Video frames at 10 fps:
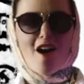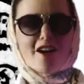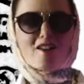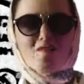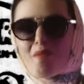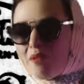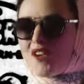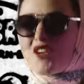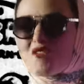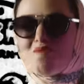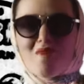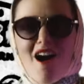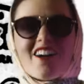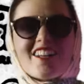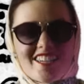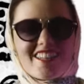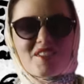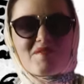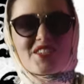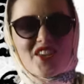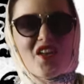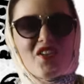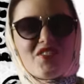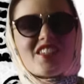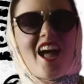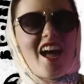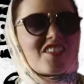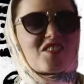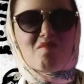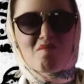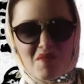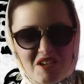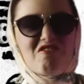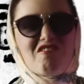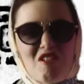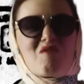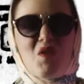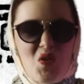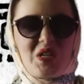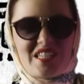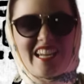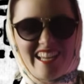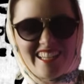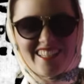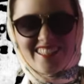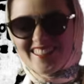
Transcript: Iron Brew marketed themselves as mineral water.